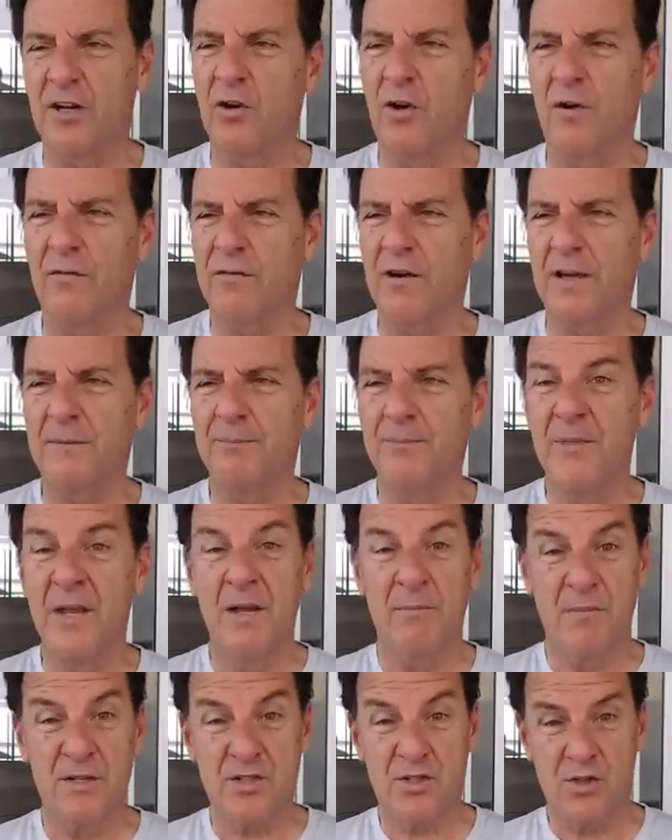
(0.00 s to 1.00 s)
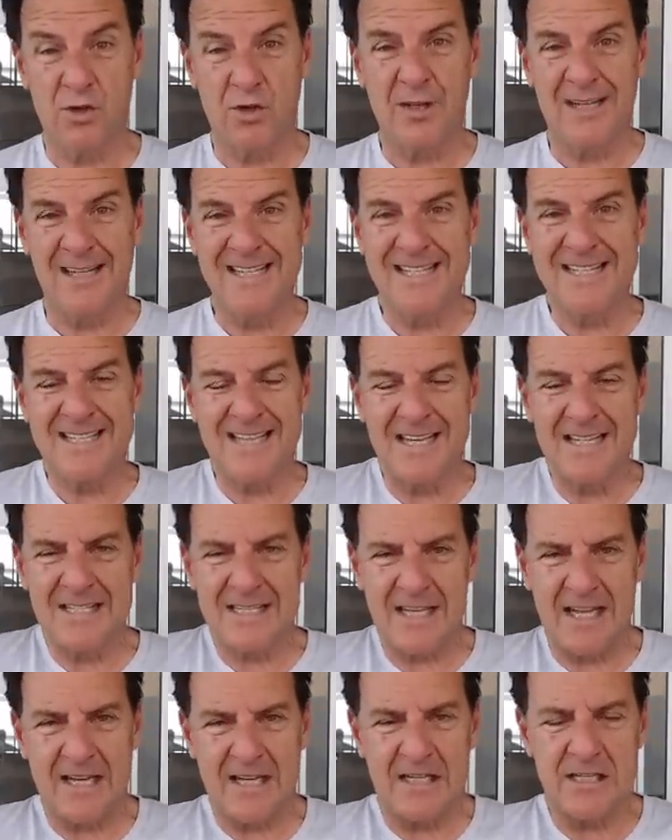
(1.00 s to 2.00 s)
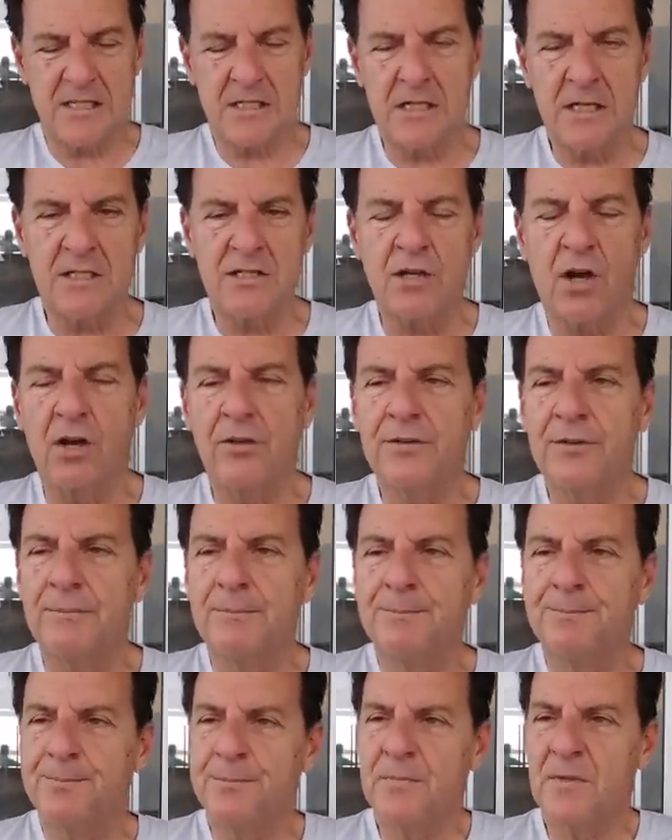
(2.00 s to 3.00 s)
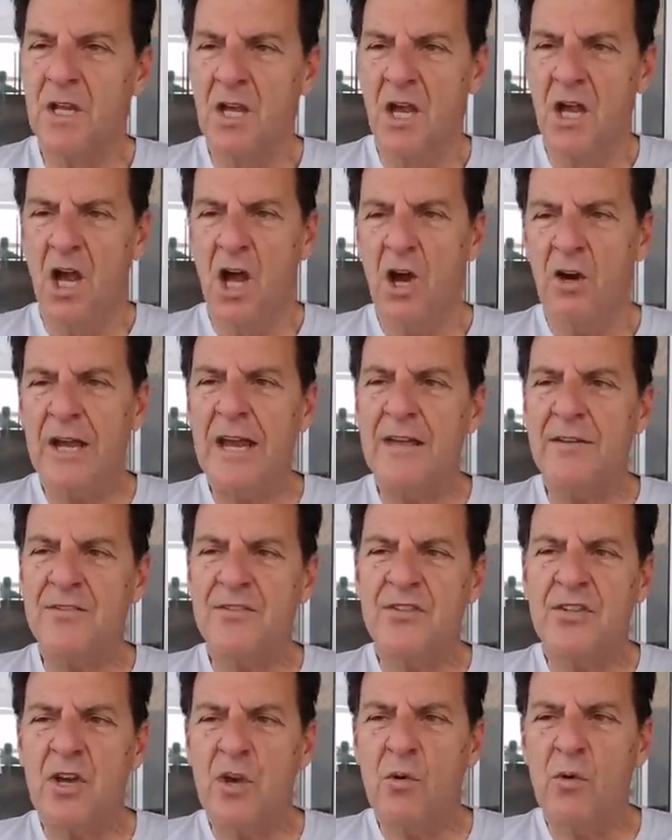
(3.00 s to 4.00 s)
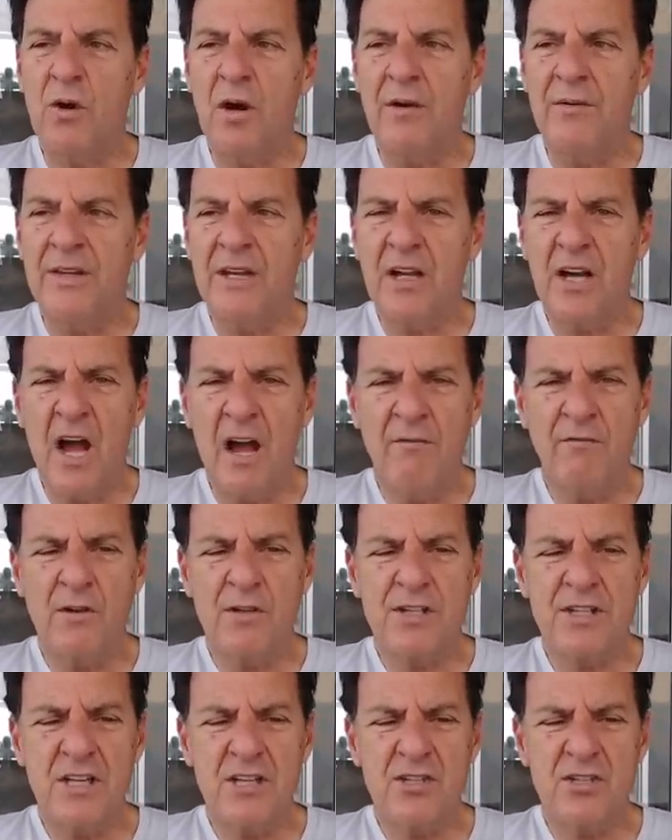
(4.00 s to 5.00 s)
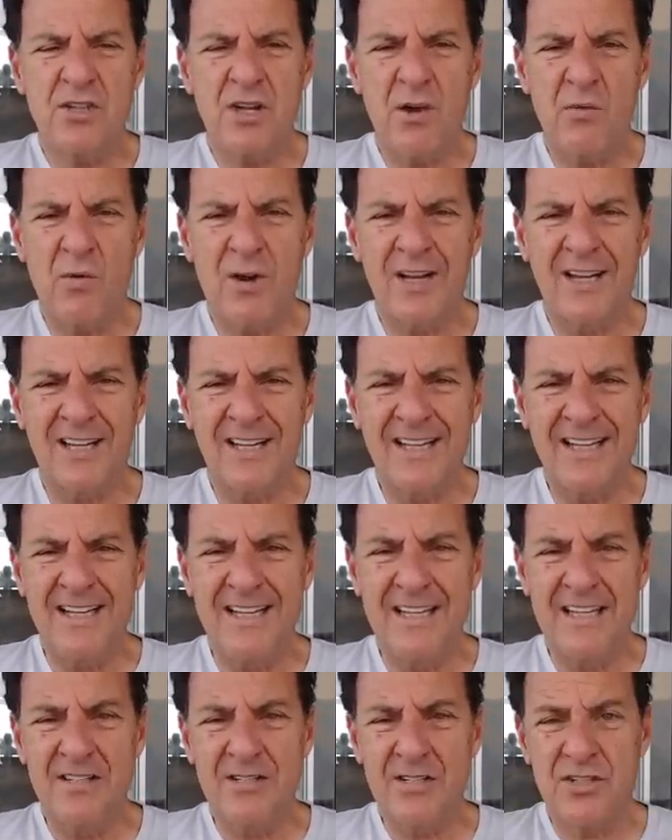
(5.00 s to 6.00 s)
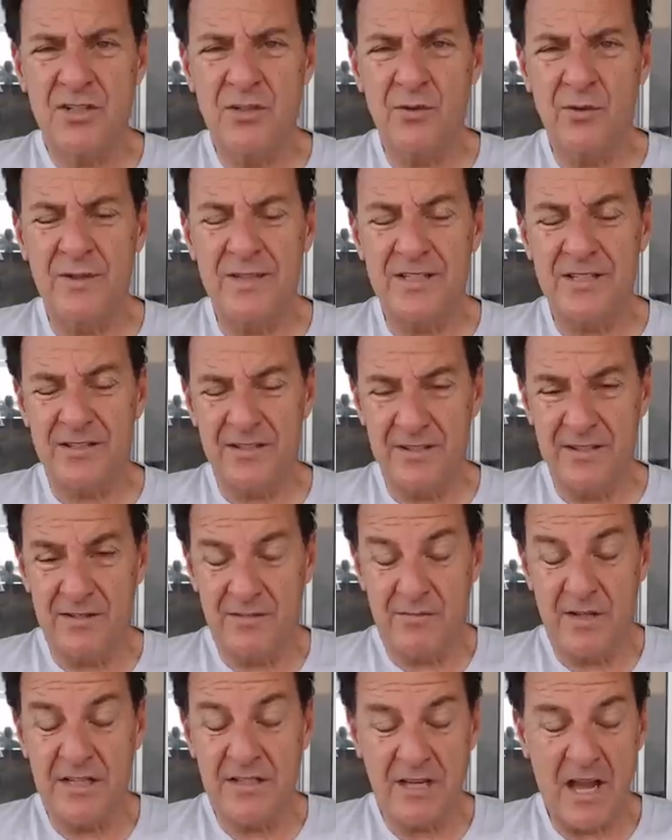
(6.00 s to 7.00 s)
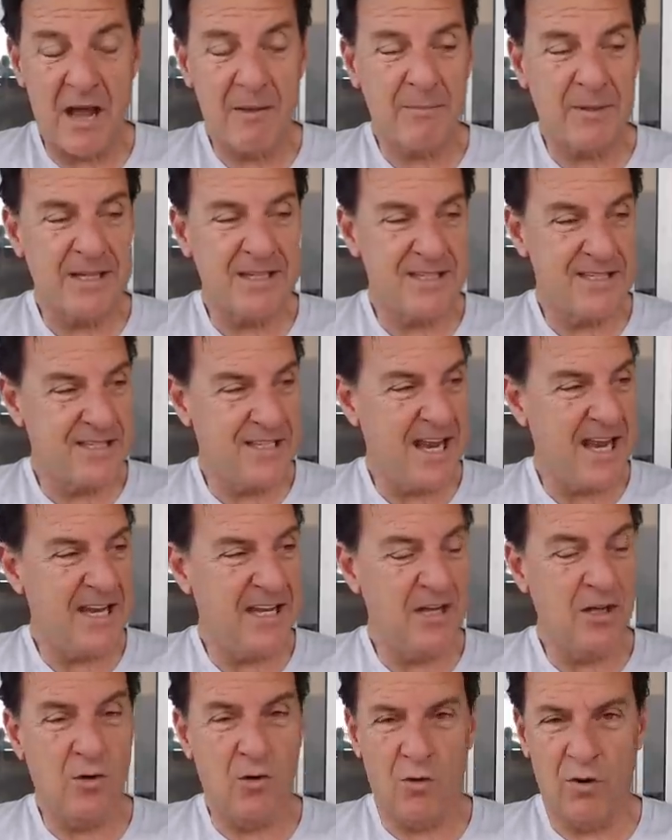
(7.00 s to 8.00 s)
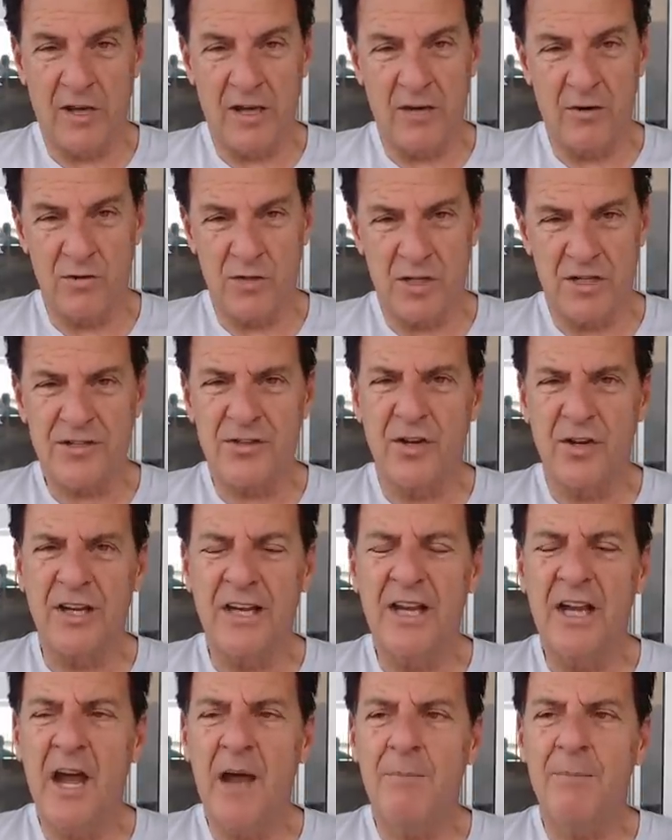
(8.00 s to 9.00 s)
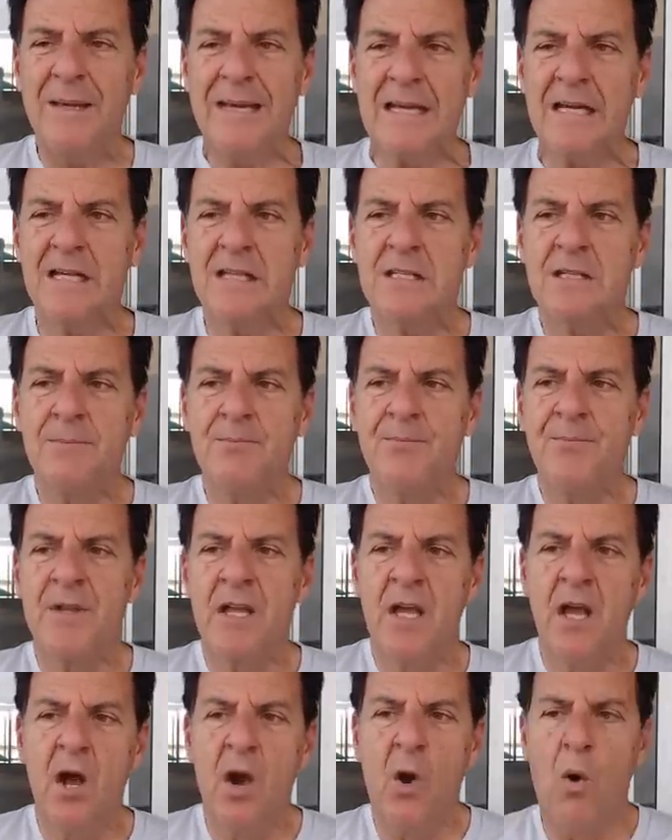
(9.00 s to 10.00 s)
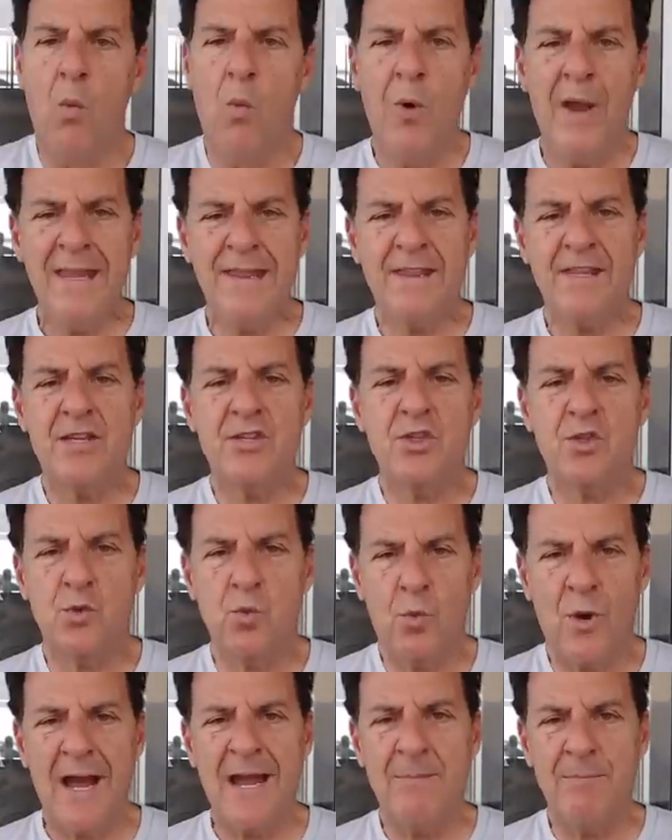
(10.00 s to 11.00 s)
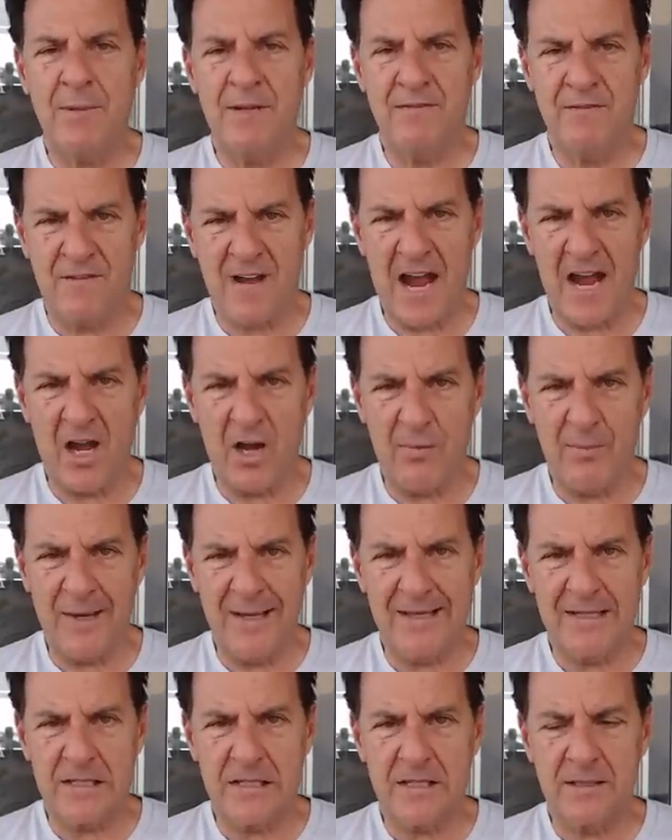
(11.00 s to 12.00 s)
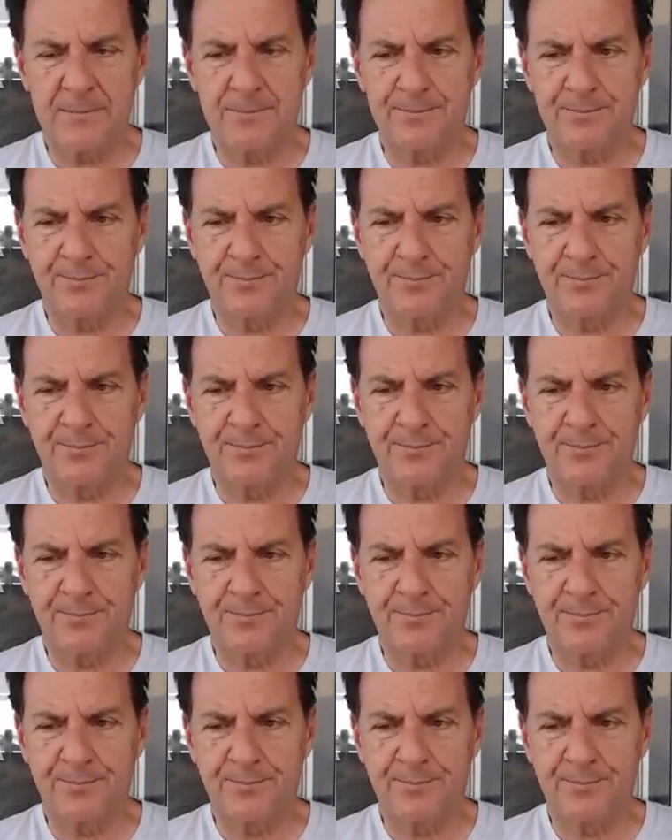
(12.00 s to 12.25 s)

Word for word: a girlfriend, but certainly since then as an adult. Okay, so the conversation I want to lean into is the topic is dating, courting, or just hooking up, because with the swipe environment,